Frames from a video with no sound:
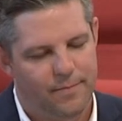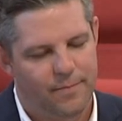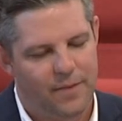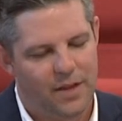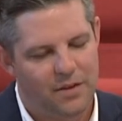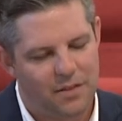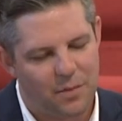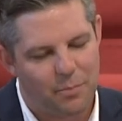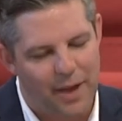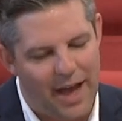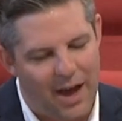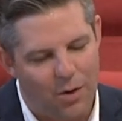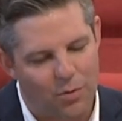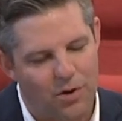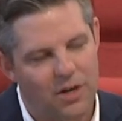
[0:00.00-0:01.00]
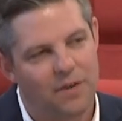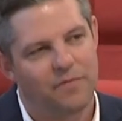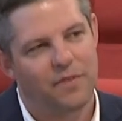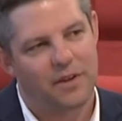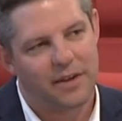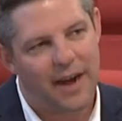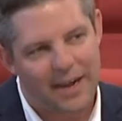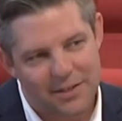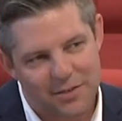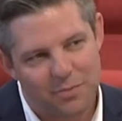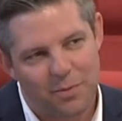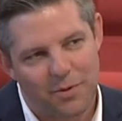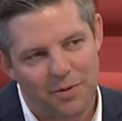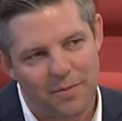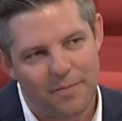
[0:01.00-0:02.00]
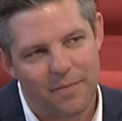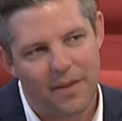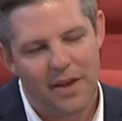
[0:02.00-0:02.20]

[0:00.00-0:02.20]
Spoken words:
into the power of the gospel